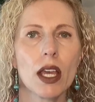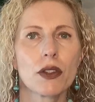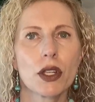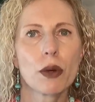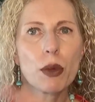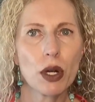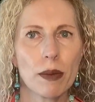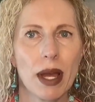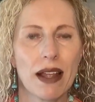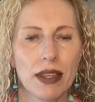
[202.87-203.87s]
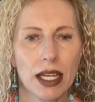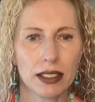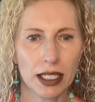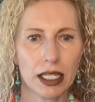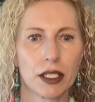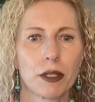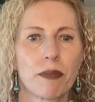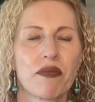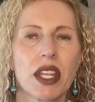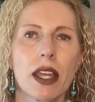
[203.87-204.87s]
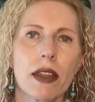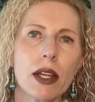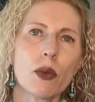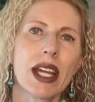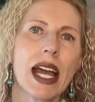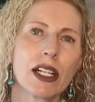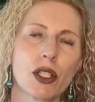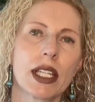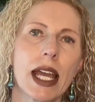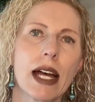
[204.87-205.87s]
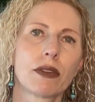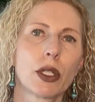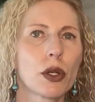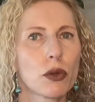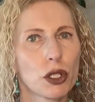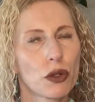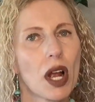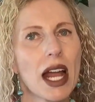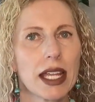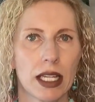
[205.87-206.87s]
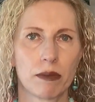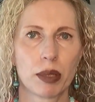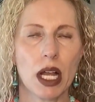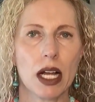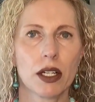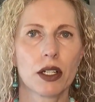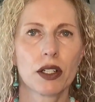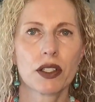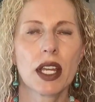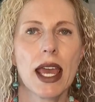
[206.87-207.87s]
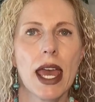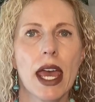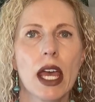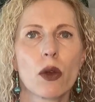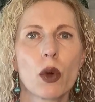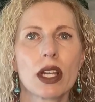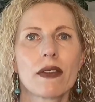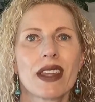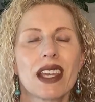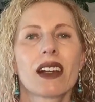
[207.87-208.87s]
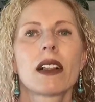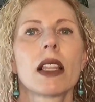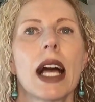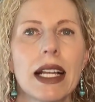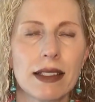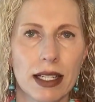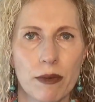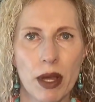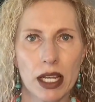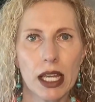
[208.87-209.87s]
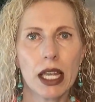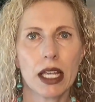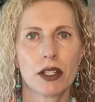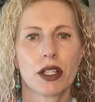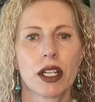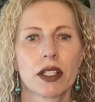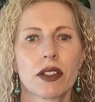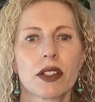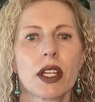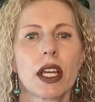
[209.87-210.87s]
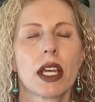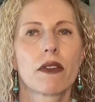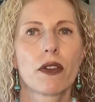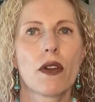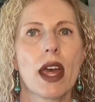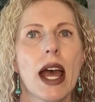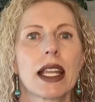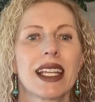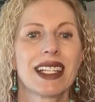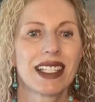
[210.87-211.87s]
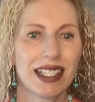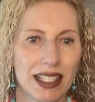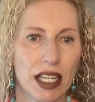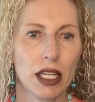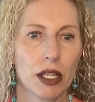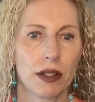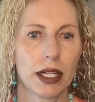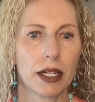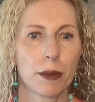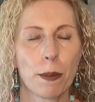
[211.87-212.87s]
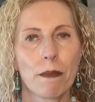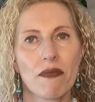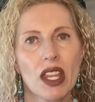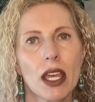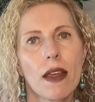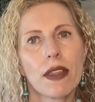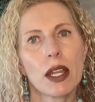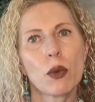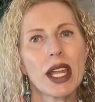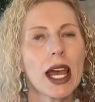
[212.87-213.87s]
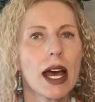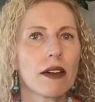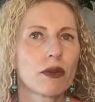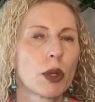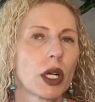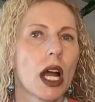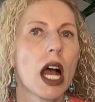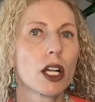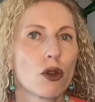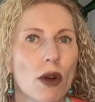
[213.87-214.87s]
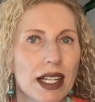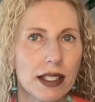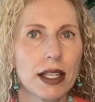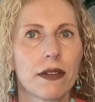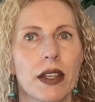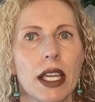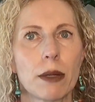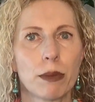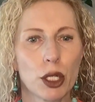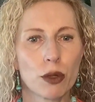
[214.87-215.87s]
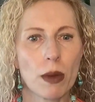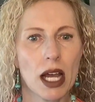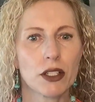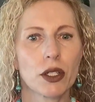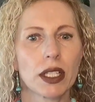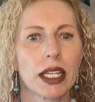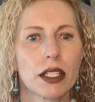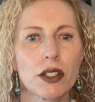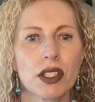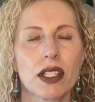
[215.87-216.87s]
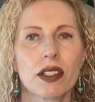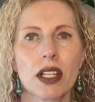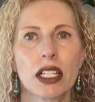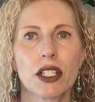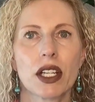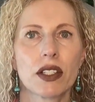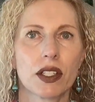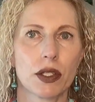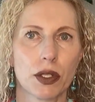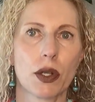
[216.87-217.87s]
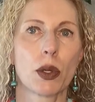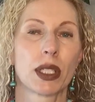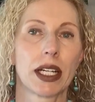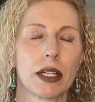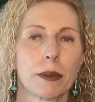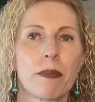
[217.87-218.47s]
So more about that later. Then we actually have leukotriene blockers, and one of the classic medications for that is Singulair. Then we have more aggressive immune modulators such as Xolair.